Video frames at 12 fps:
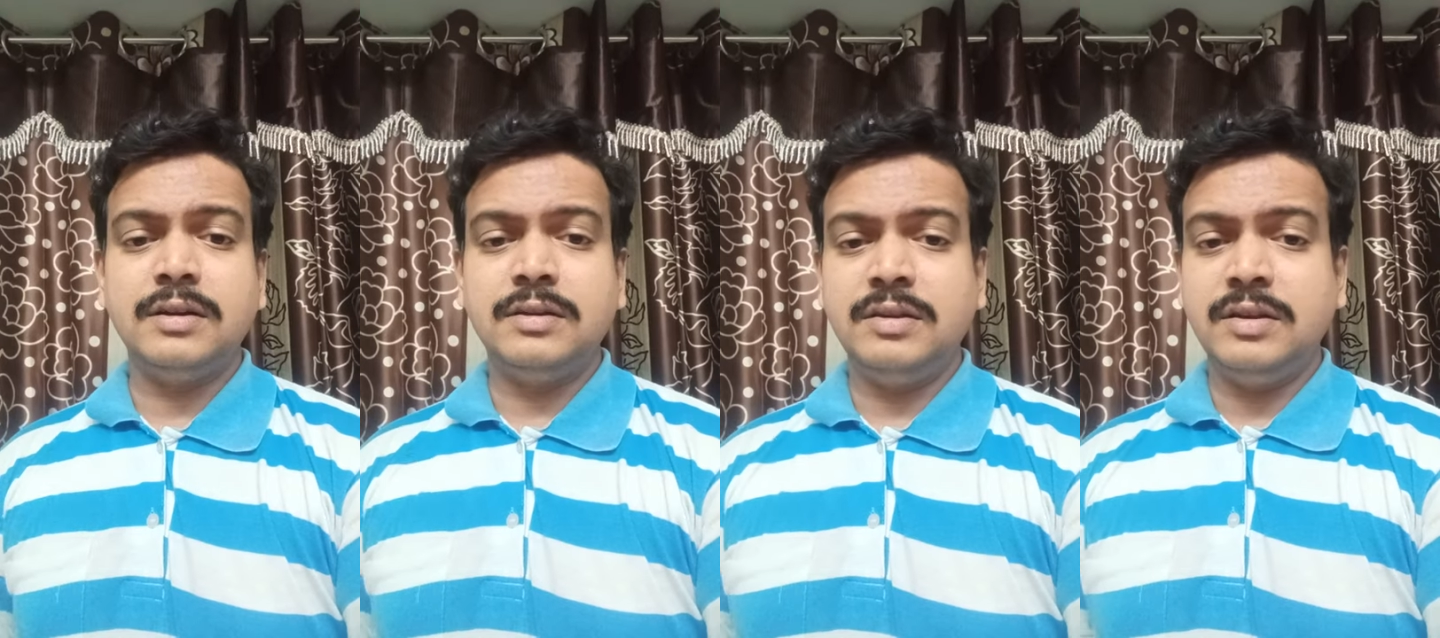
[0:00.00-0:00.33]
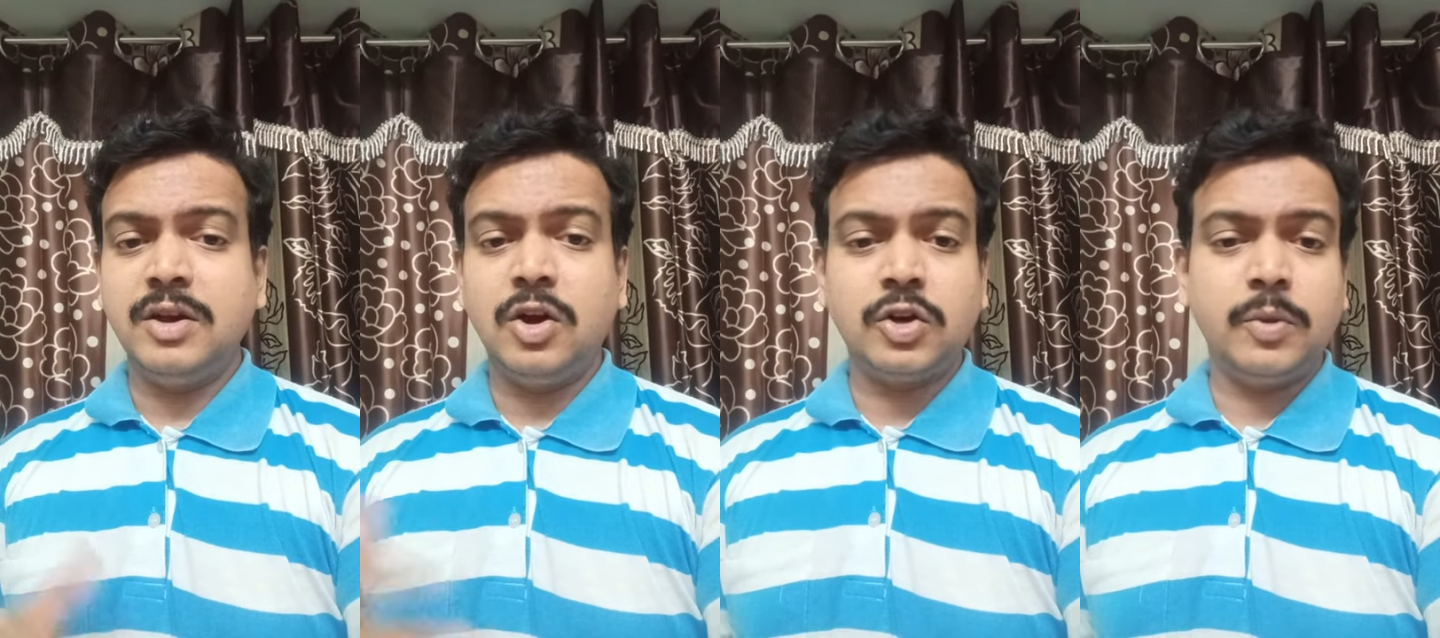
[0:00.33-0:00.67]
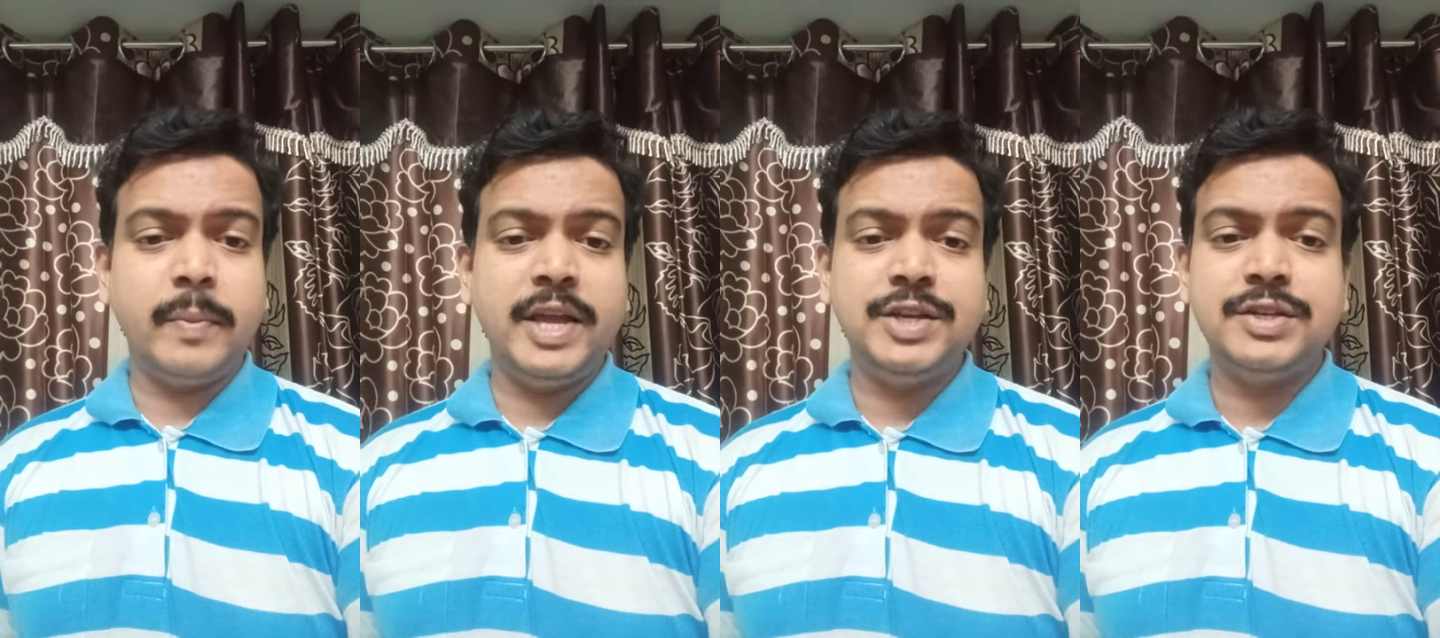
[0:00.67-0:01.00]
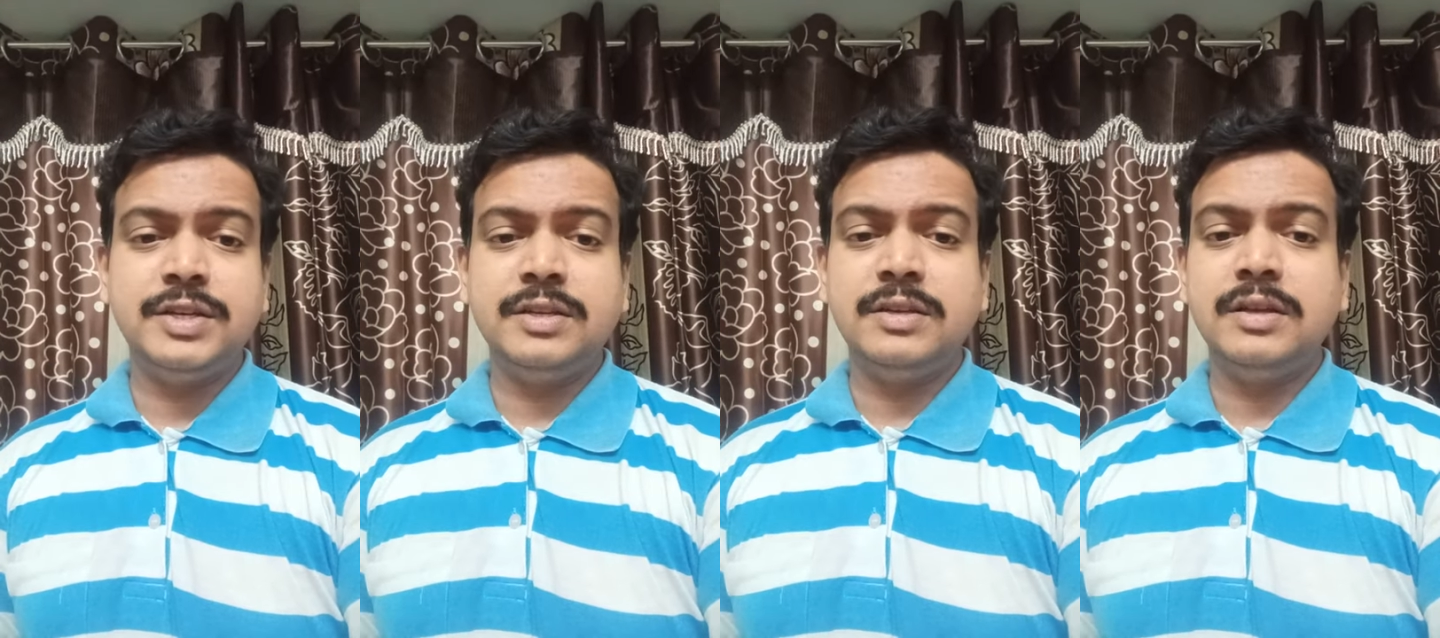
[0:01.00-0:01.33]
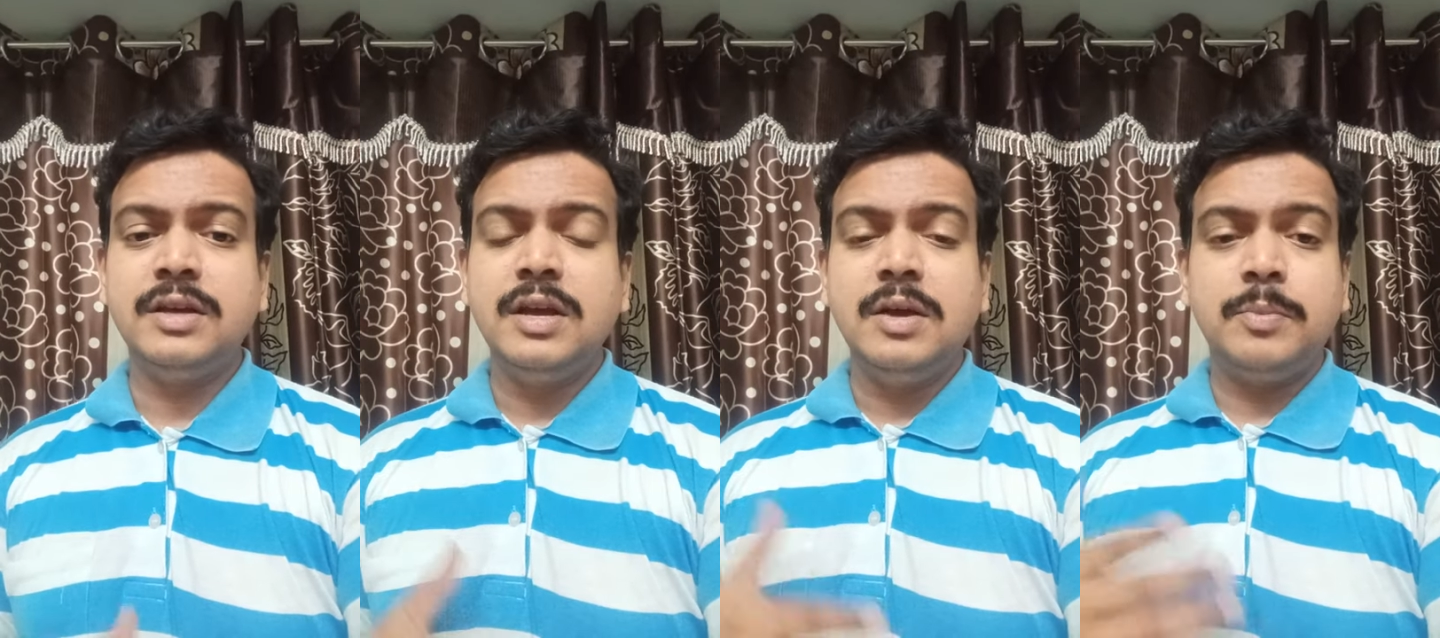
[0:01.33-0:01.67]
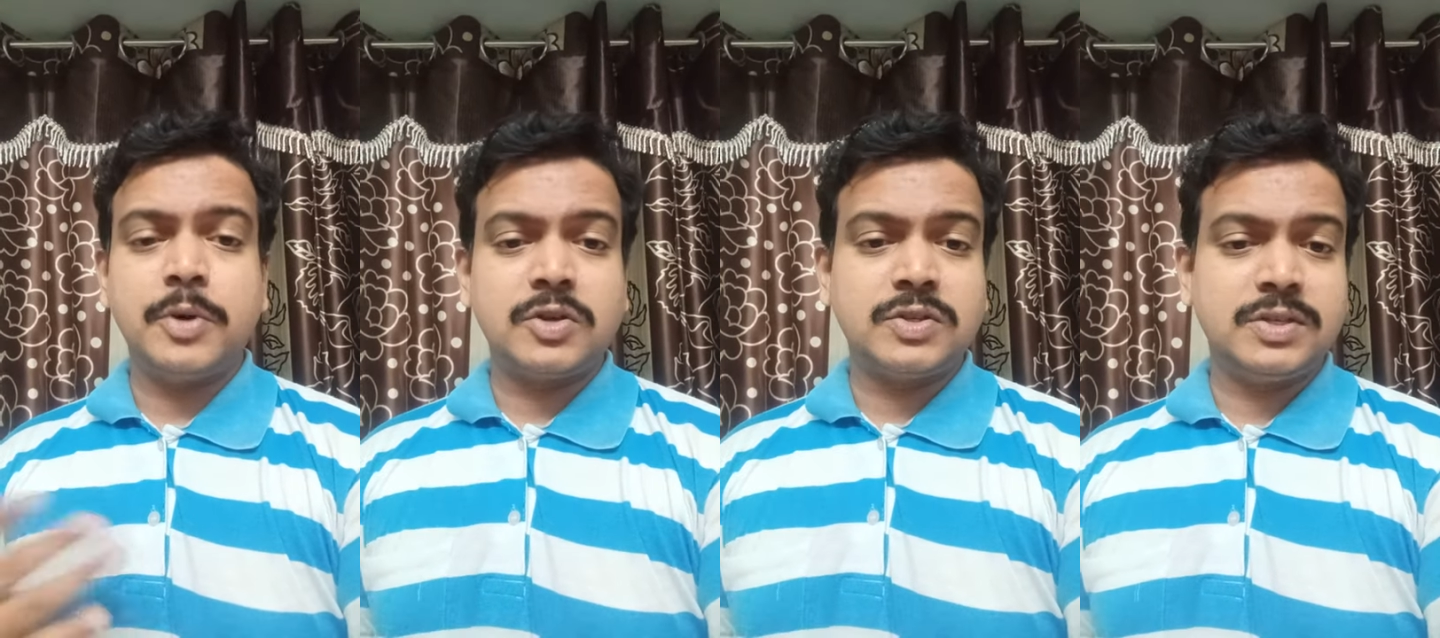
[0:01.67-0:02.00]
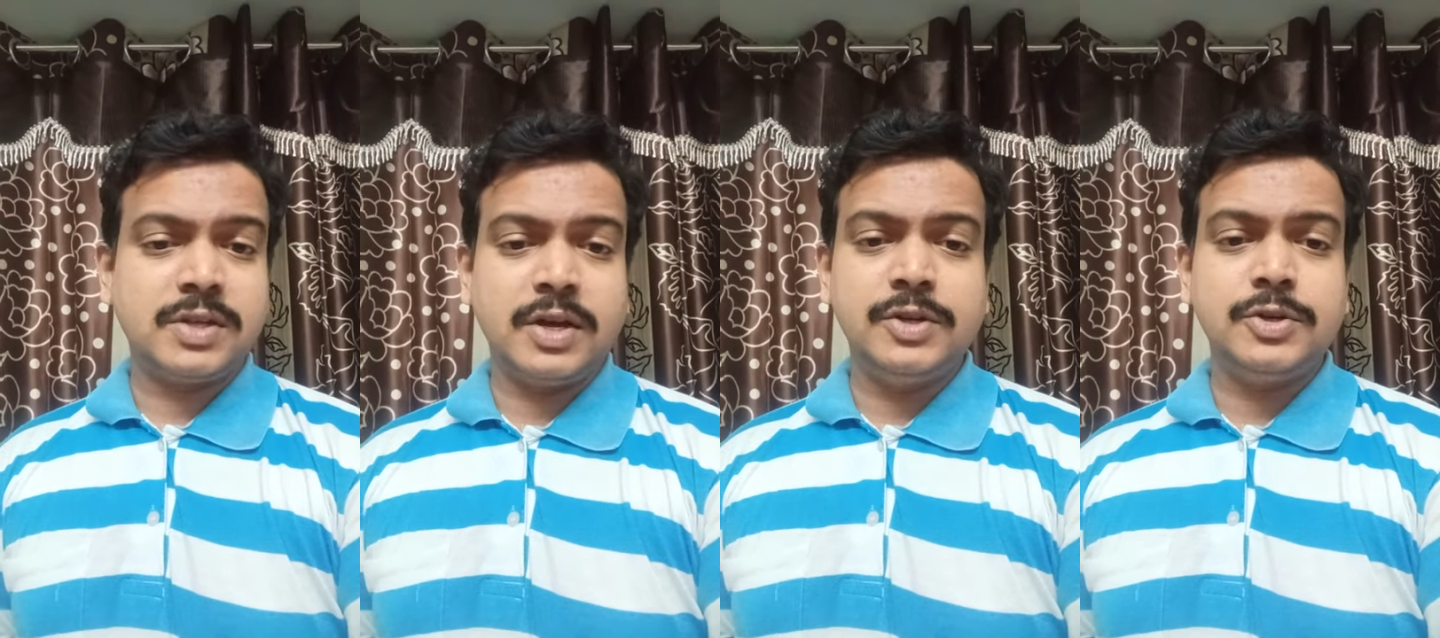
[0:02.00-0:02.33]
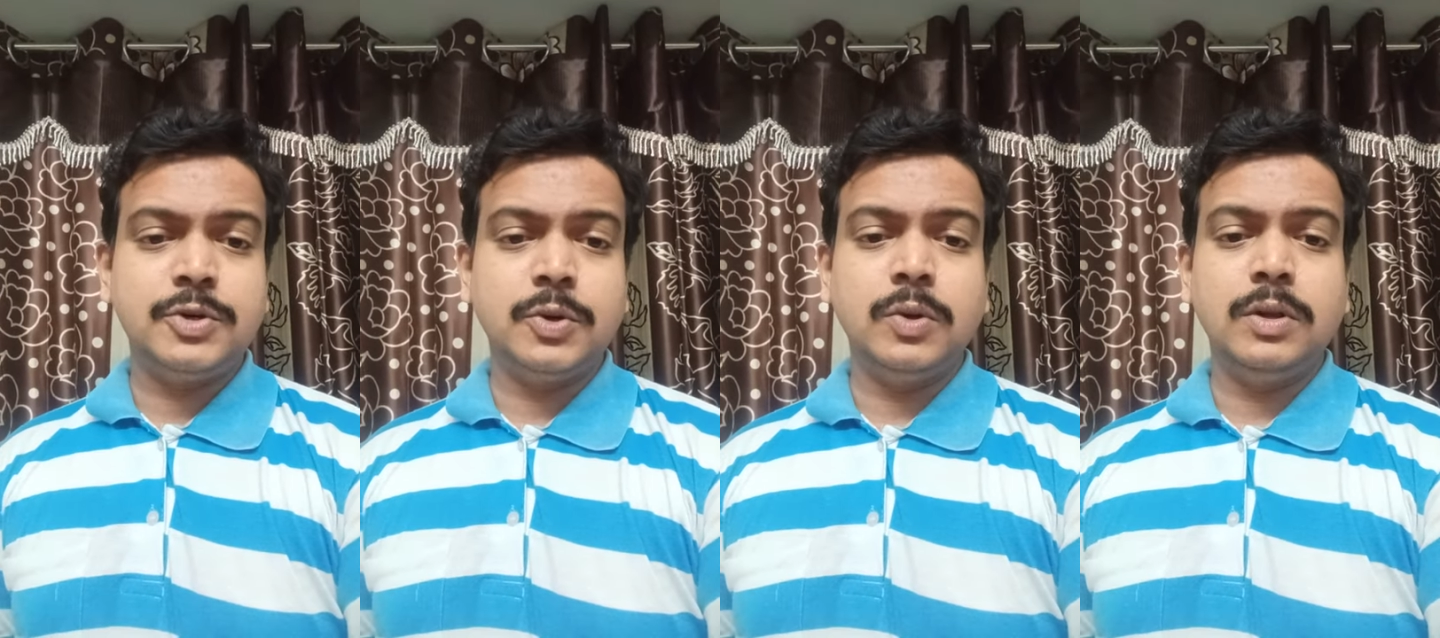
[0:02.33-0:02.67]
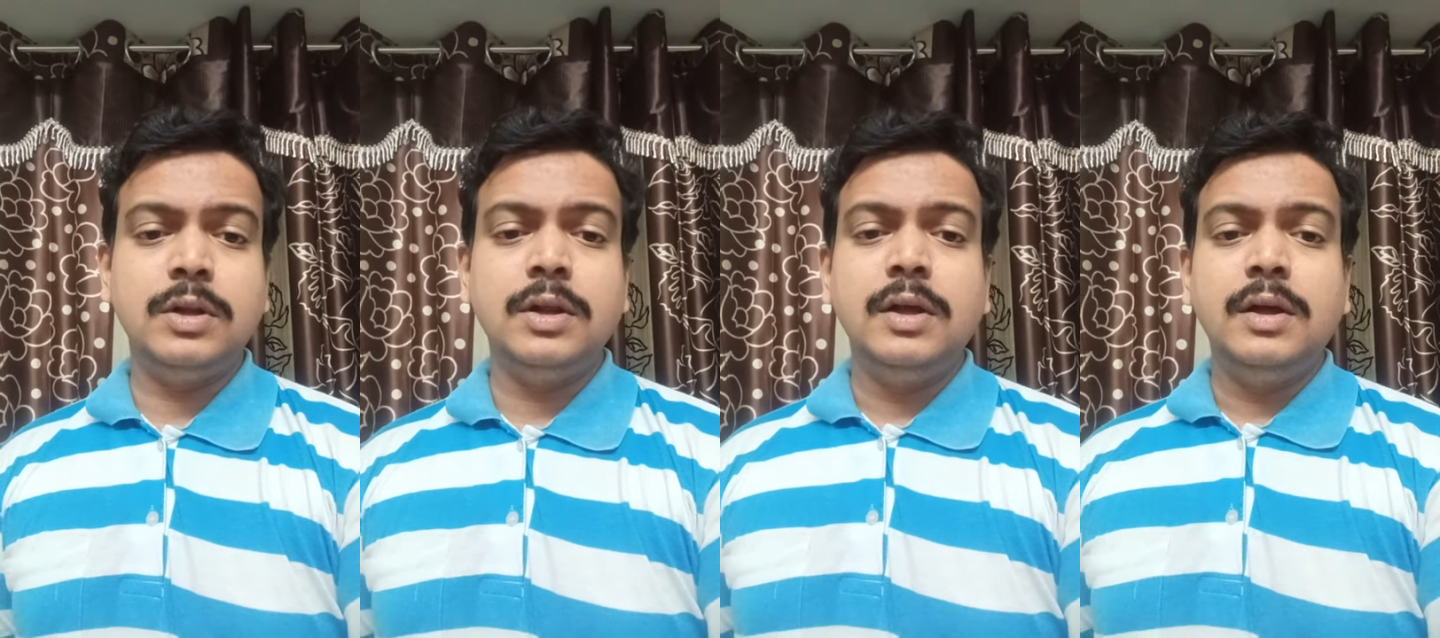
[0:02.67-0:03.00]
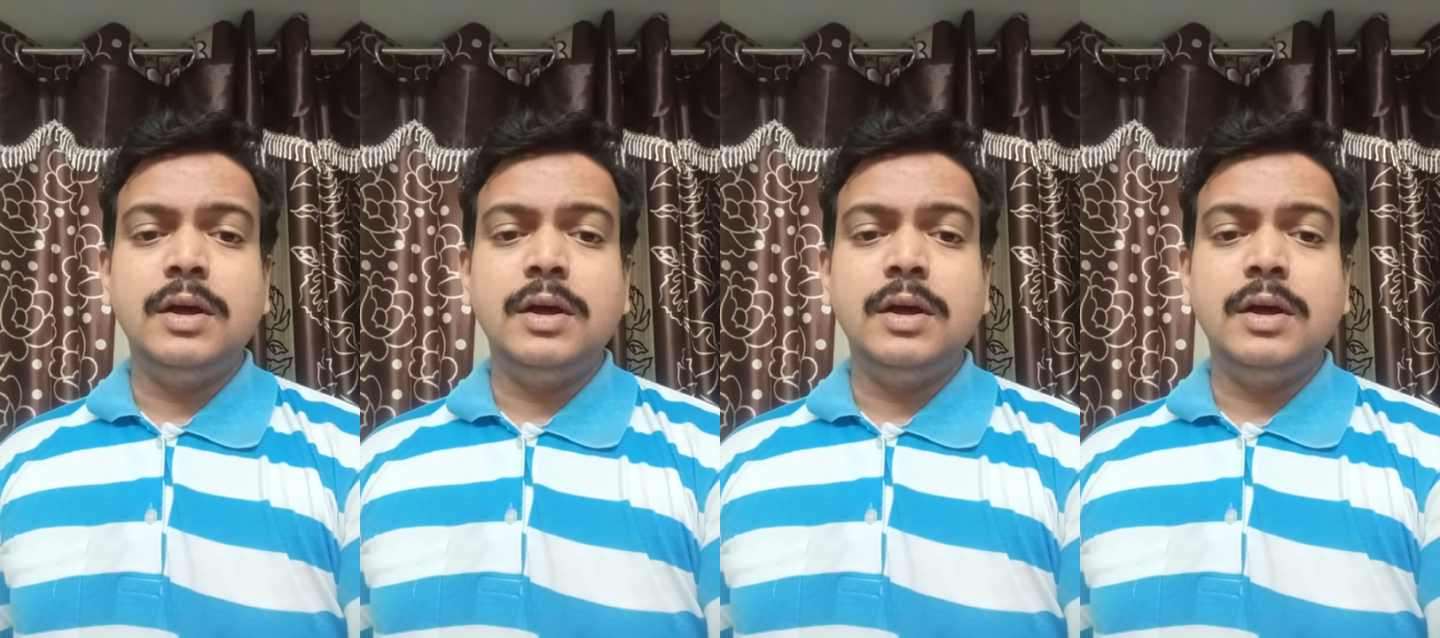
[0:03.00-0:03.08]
in automation, process control.